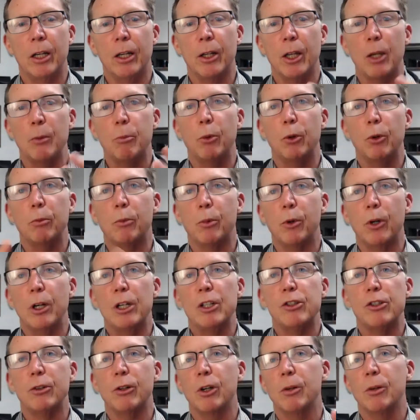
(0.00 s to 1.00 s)
Yes. They put
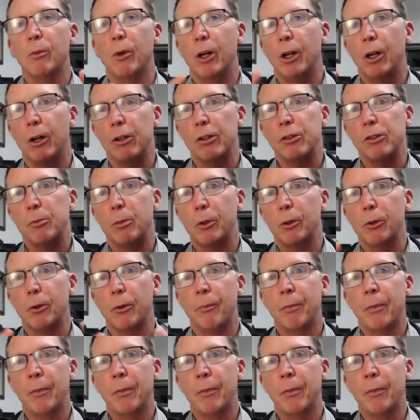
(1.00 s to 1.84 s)
pressure on my hospital.